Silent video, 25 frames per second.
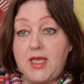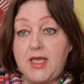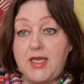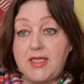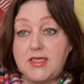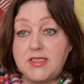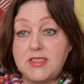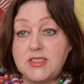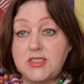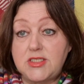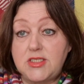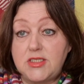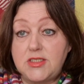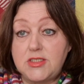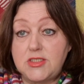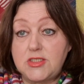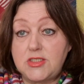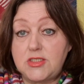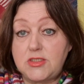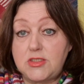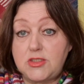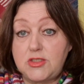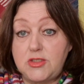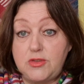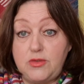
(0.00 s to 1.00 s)
and
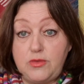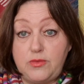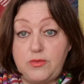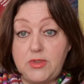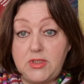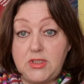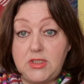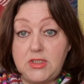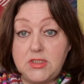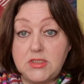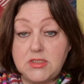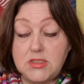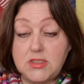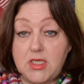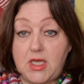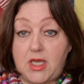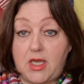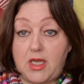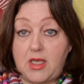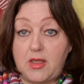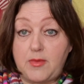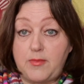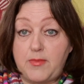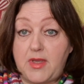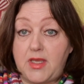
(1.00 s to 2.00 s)
since 2 weeks
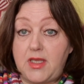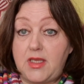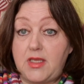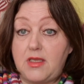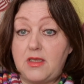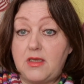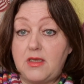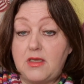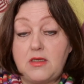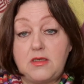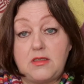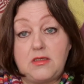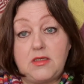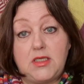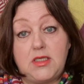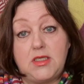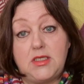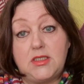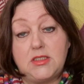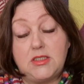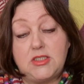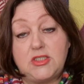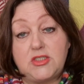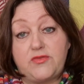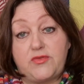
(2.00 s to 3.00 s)
I make an
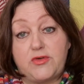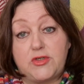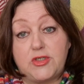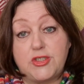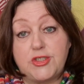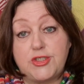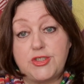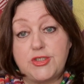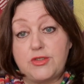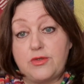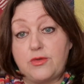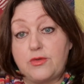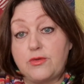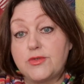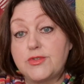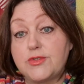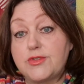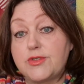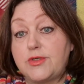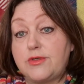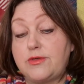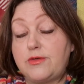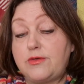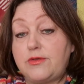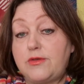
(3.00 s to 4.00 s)
English version
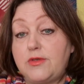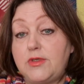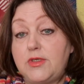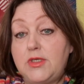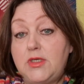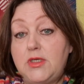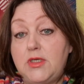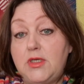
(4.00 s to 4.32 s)
also